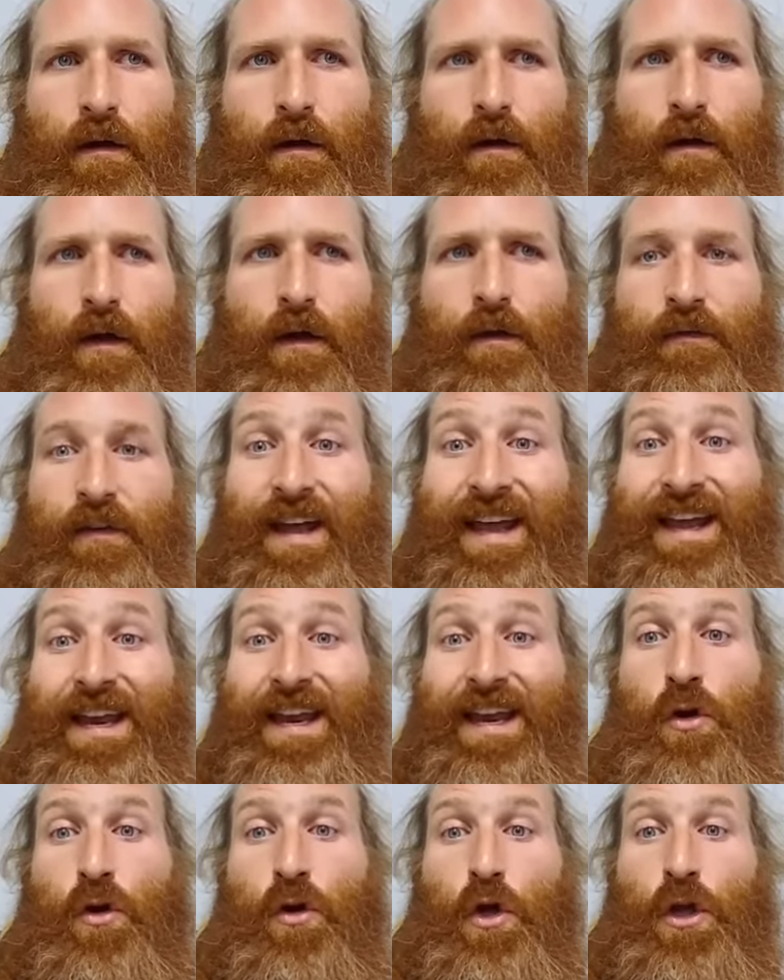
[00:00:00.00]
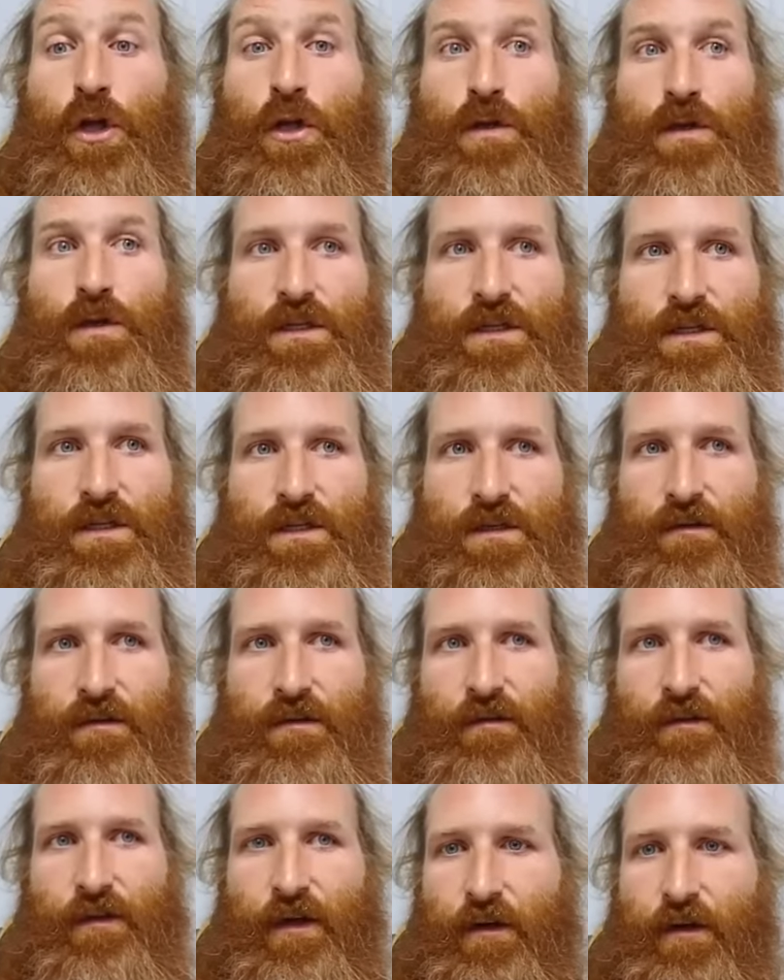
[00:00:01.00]
For indoor use.
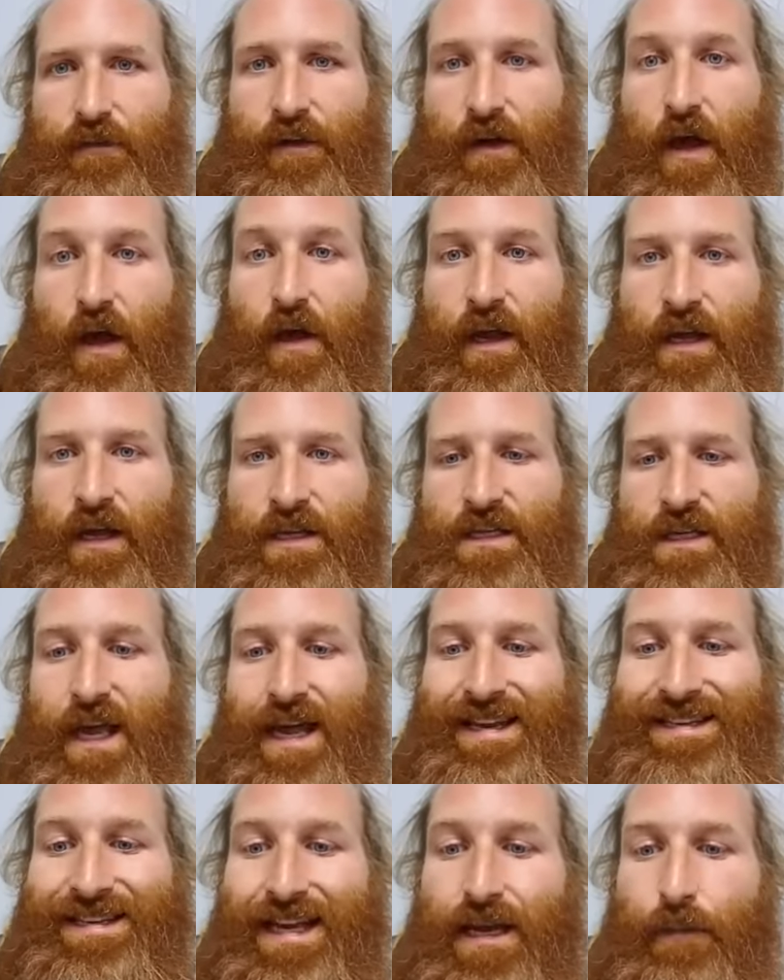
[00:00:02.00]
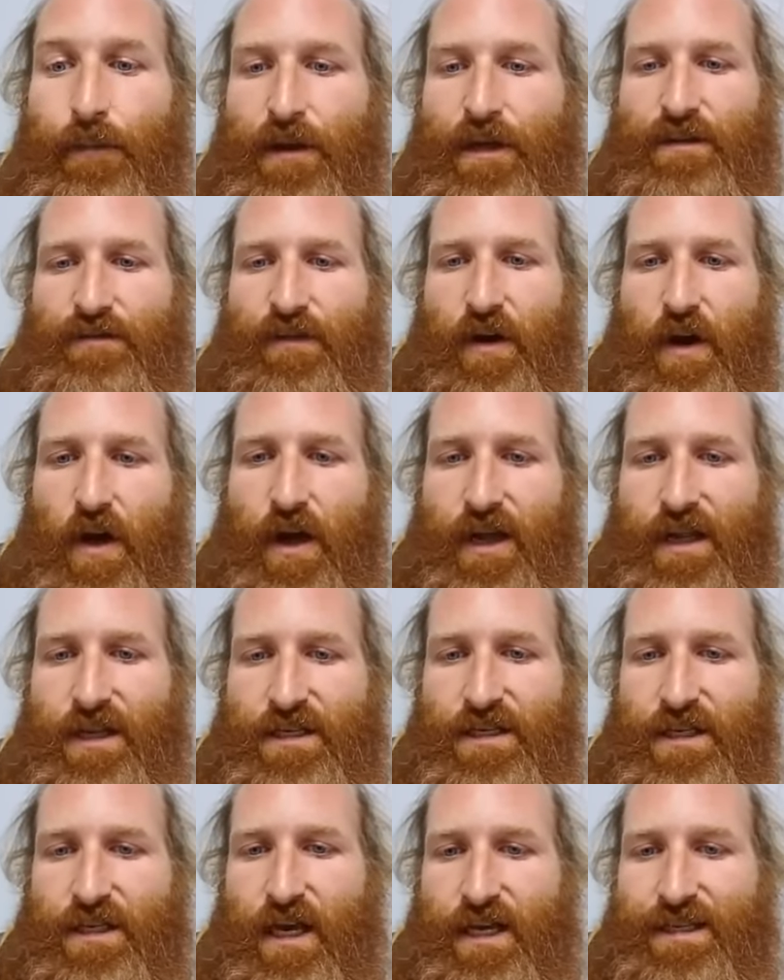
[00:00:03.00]
For going inside teepees, for going
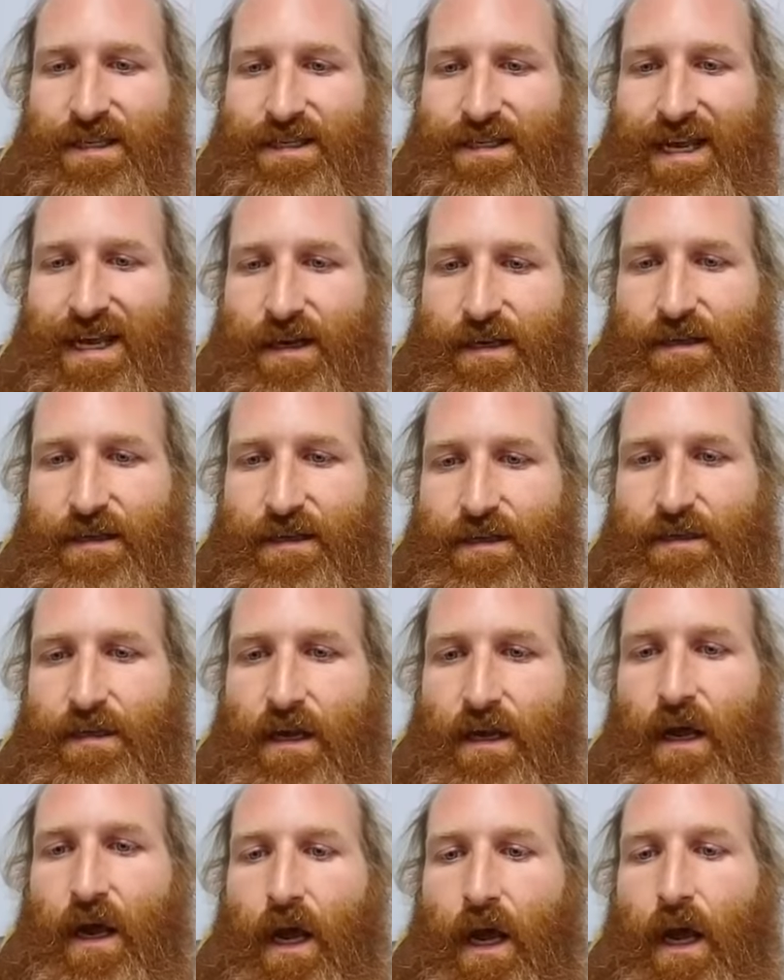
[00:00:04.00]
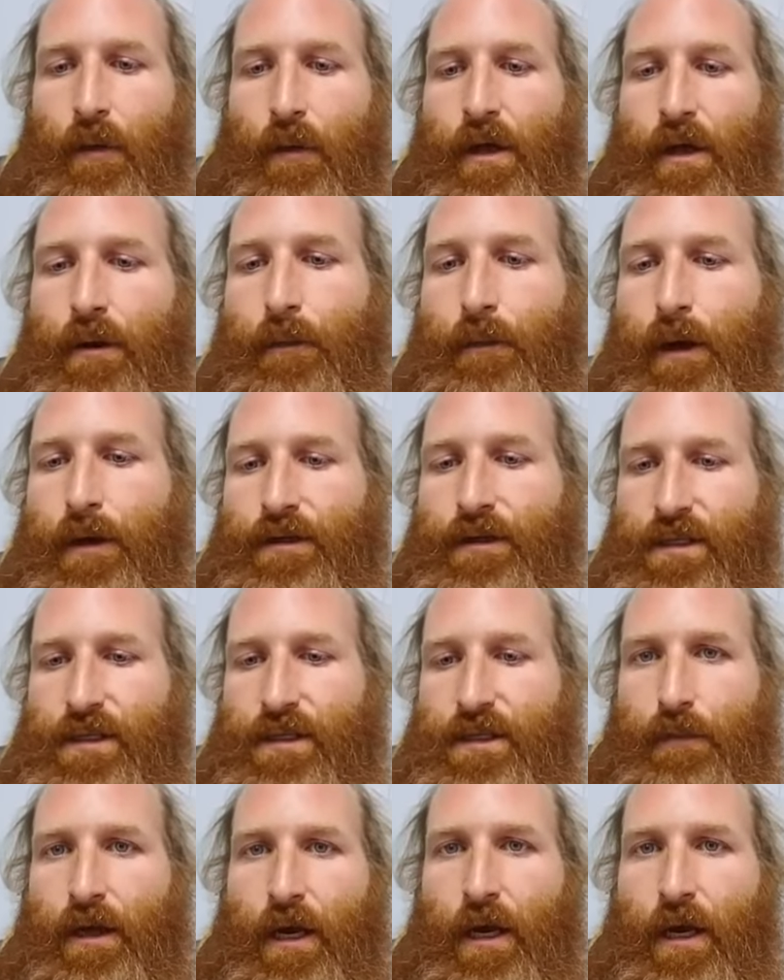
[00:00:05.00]
inside tents. I'm going to post a
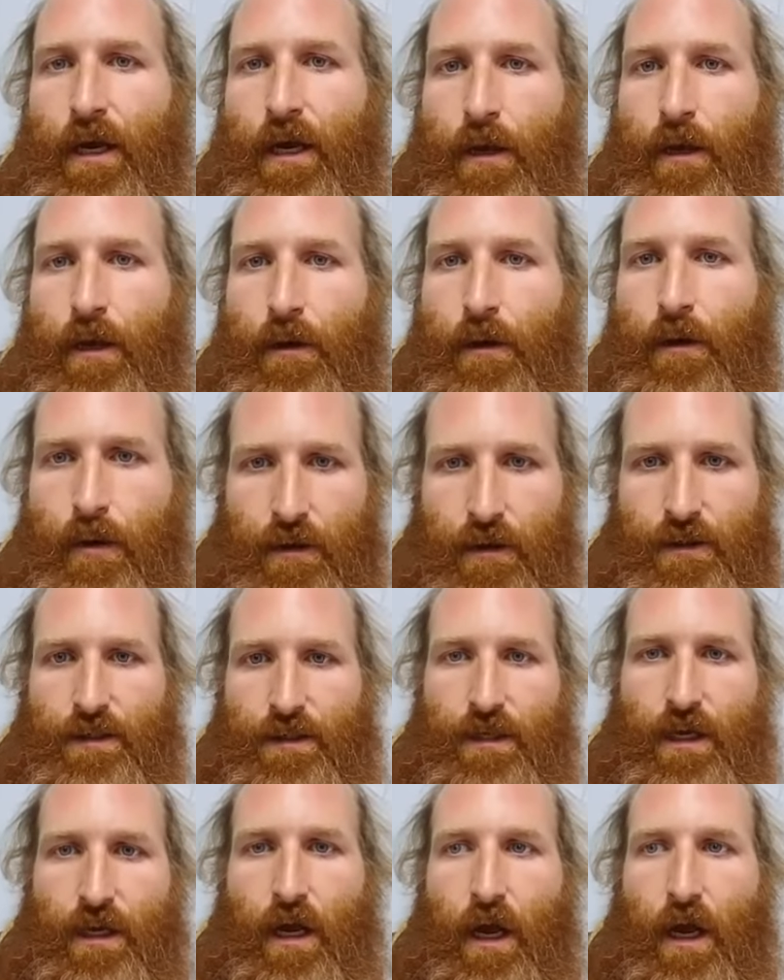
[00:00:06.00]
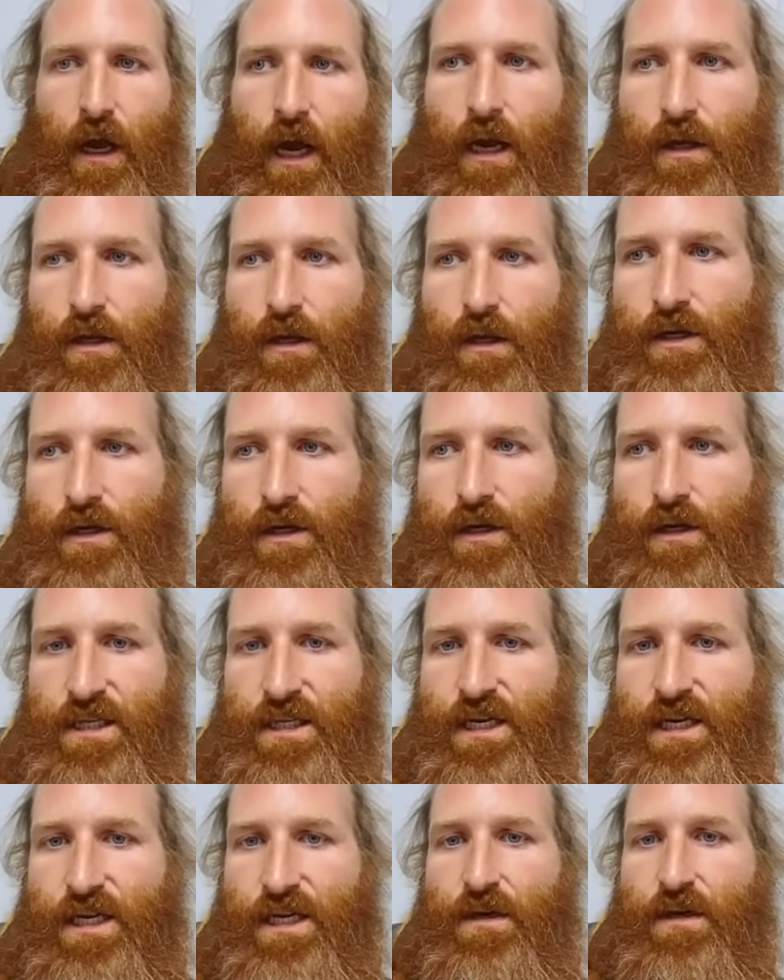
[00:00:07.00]
PO box, and you can send
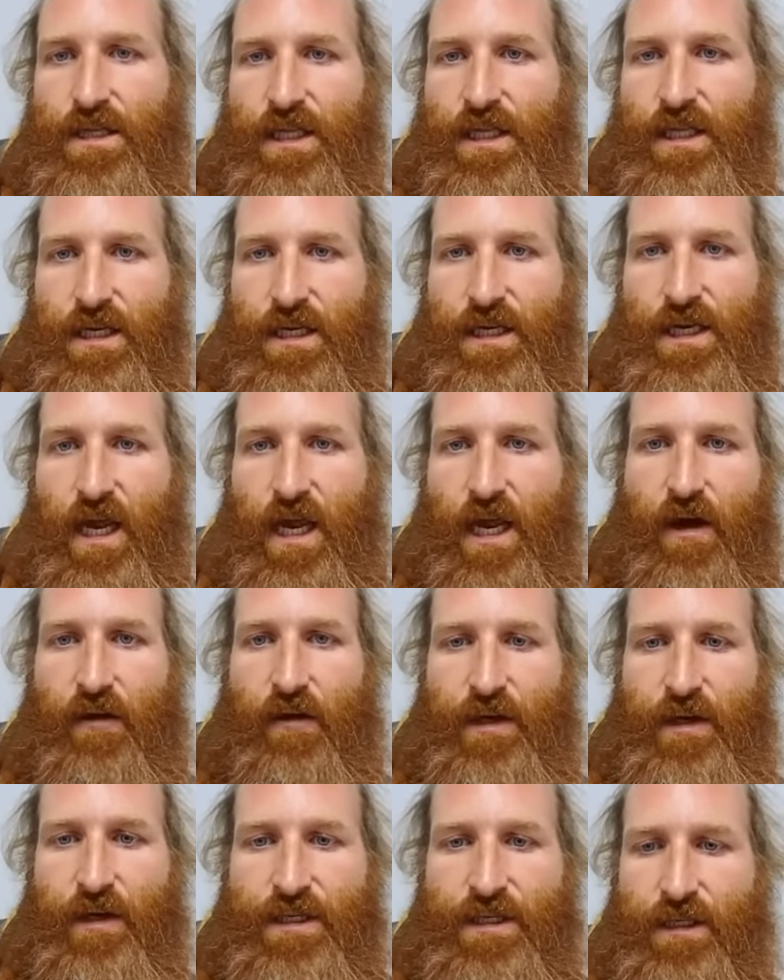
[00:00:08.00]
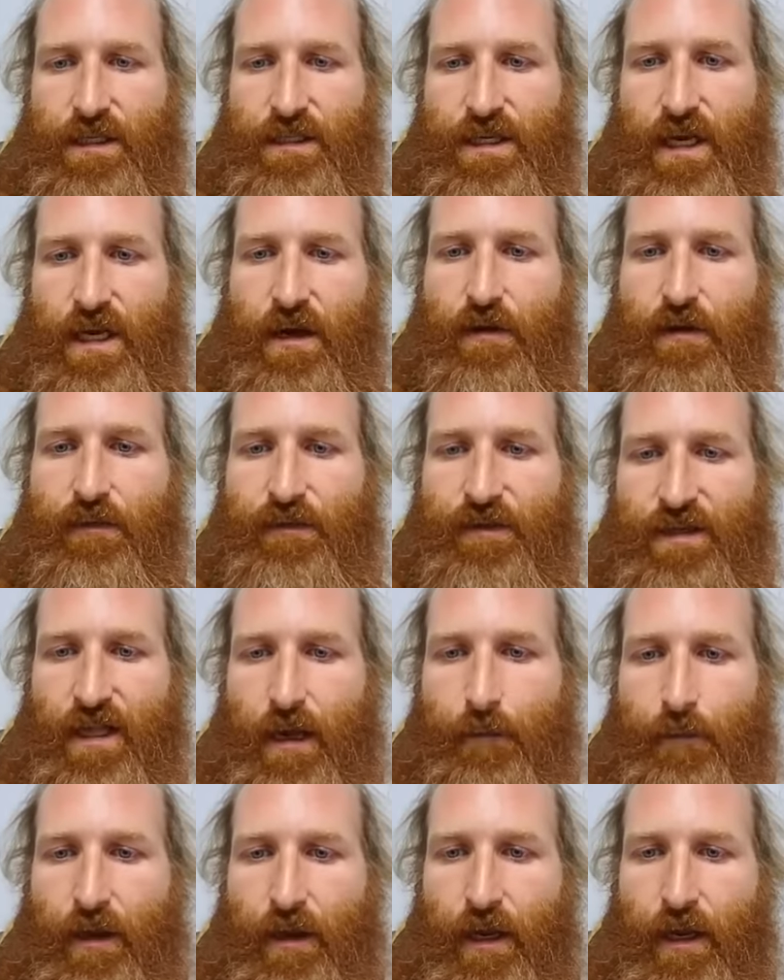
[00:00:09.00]
those things care of myself to
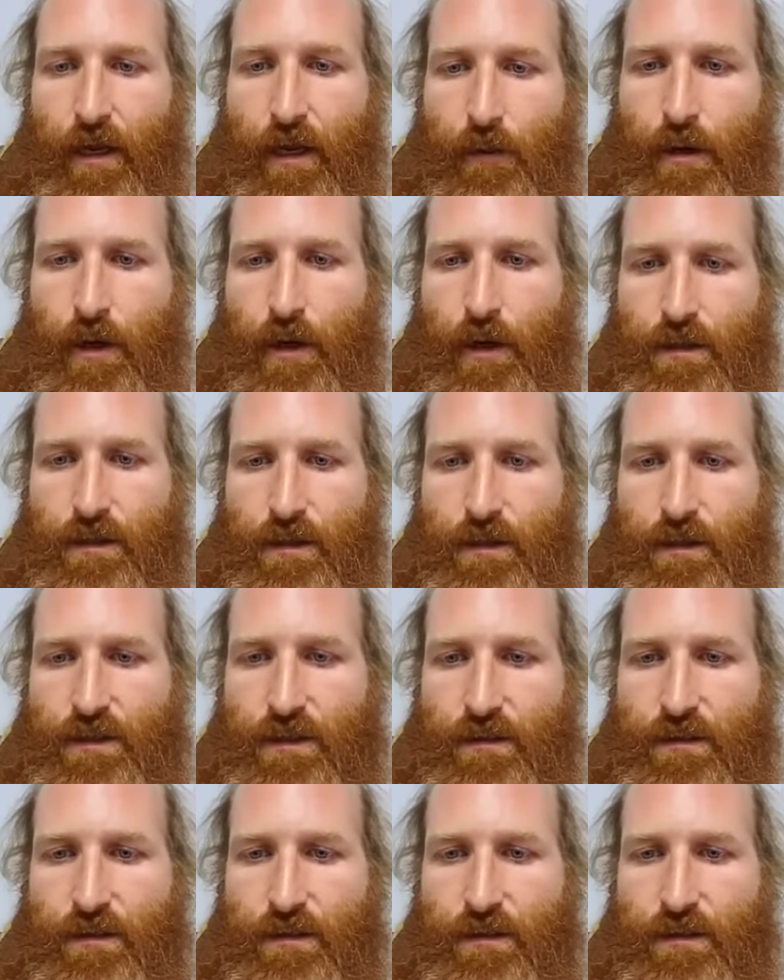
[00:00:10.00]
that PO box.